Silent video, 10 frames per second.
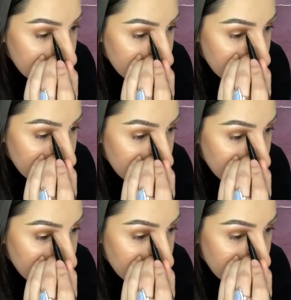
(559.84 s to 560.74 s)
I
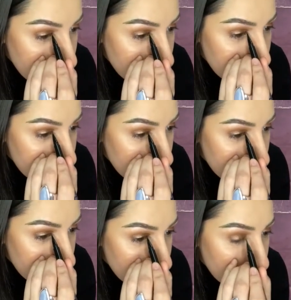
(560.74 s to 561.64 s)
think too,
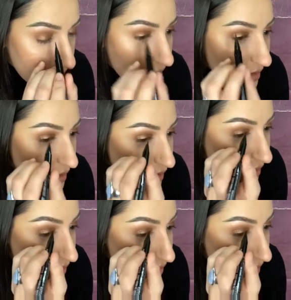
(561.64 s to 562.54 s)
what I'm